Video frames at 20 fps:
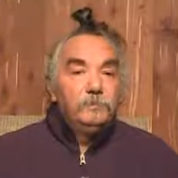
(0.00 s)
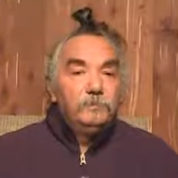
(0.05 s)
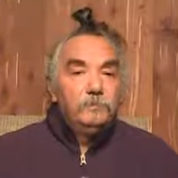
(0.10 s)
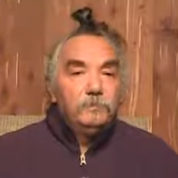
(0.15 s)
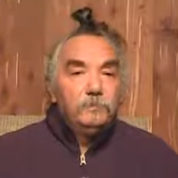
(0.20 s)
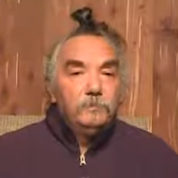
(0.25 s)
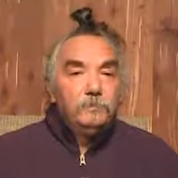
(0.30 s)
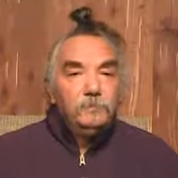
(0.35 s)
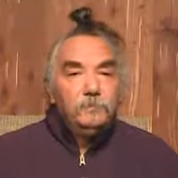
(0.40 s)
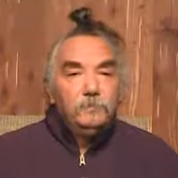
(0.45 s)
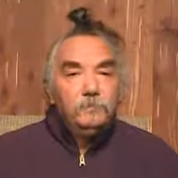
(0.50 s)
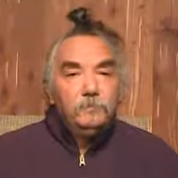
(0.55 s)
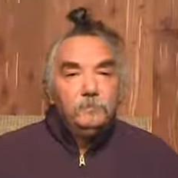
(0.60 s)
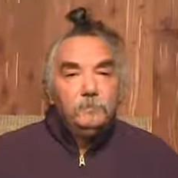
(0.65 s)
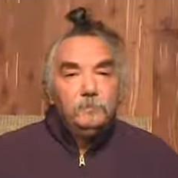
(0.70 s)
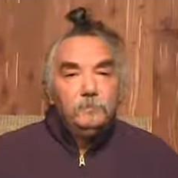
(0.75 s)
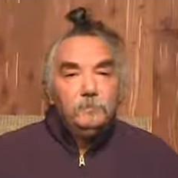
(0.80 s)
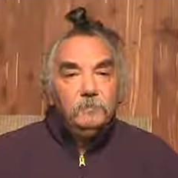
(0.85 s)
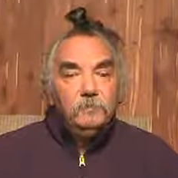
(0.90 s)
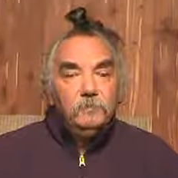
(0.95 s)

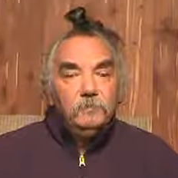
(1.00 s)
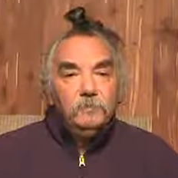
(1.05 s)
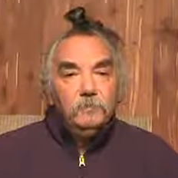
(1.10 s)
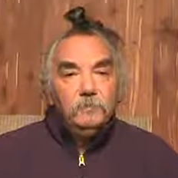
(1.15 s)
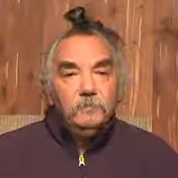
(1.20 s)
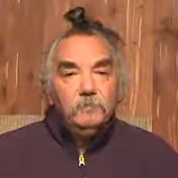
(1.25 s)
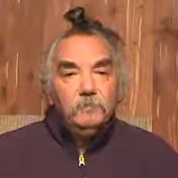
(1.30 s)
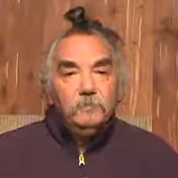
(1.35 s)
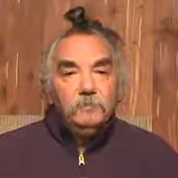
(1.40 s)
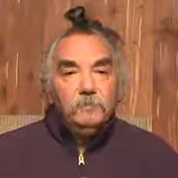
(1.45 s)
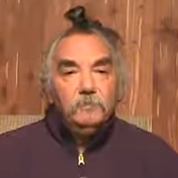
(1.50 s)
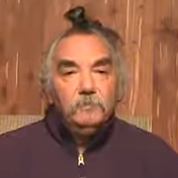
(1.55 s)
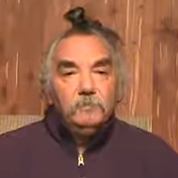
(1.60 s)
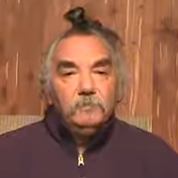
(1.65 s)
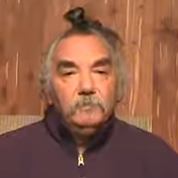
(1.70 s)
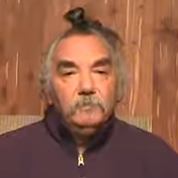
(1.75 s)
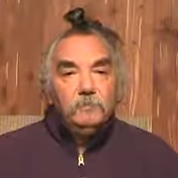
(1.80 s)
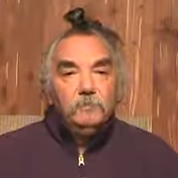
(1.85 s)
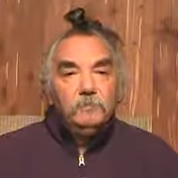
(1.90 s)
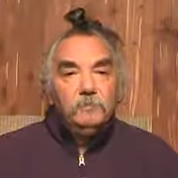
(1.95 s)

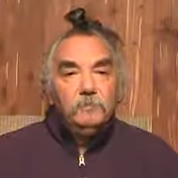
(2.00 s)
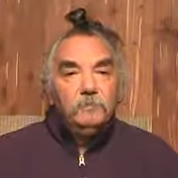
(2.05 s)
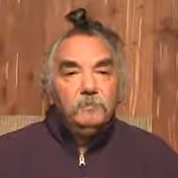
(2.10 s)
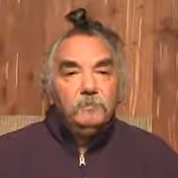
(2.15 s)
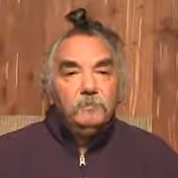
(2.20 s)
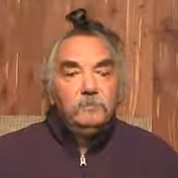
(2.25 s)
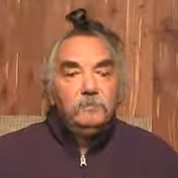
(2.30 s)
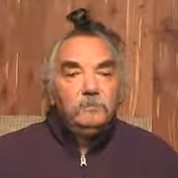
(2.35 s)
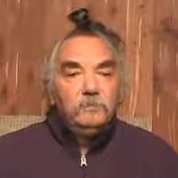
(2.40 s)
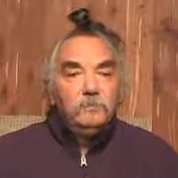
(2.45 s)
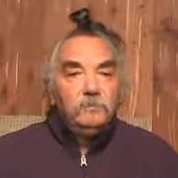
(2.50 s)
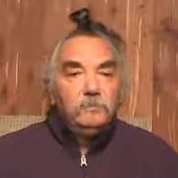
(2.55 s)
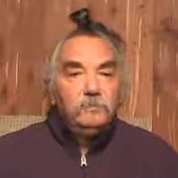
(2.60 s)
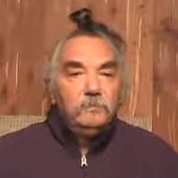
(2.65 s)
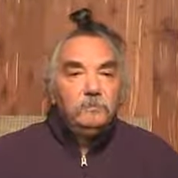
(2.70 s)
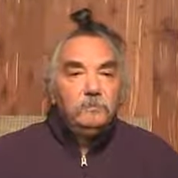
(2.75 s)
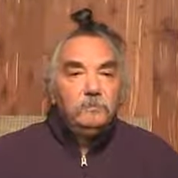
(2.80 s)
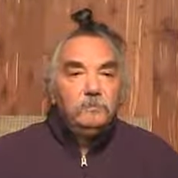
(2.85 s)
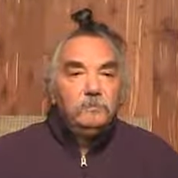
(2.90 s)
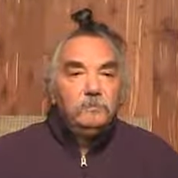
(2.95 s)

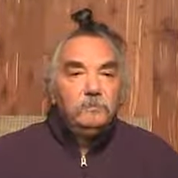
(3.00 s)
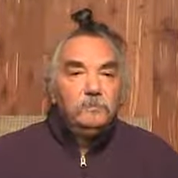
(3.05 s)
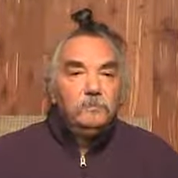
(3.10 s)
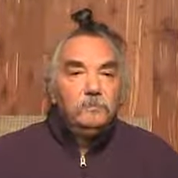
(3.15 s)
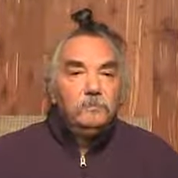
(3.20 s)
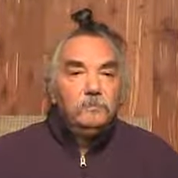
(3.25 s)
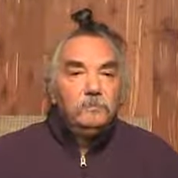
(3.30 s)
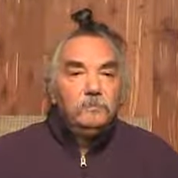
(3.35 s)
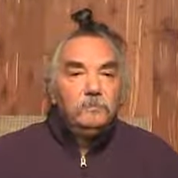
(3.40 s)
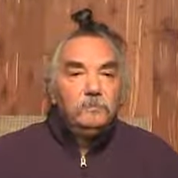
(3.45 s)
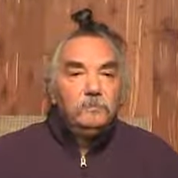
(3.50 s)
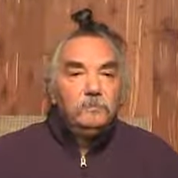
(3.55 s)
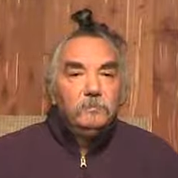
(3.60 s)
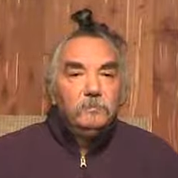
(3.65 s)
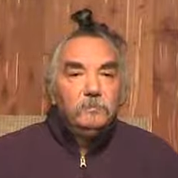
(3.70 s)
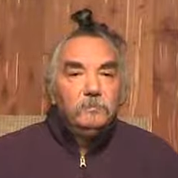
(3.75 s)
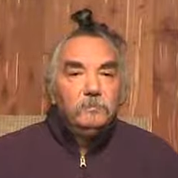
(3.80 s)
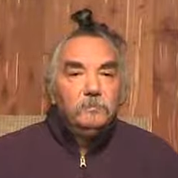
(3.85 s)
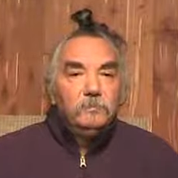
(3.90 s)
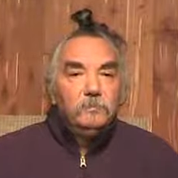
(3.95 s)

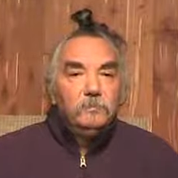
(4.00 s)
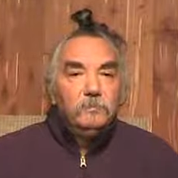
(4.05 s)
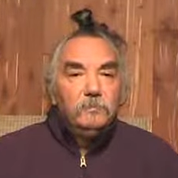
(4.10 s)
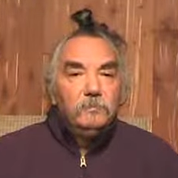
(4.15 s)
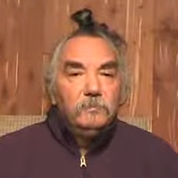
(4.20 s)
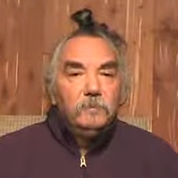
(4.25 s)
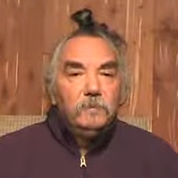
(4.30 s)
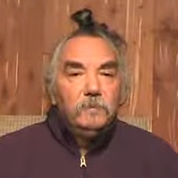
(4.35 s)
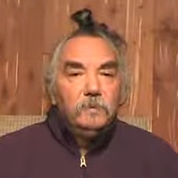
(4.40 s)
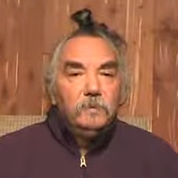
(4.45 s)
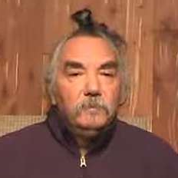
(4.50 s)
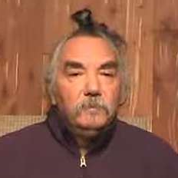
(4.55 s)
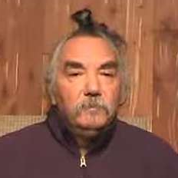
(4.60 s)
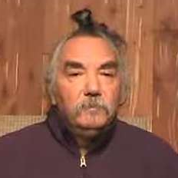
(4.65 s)
Nothing is said.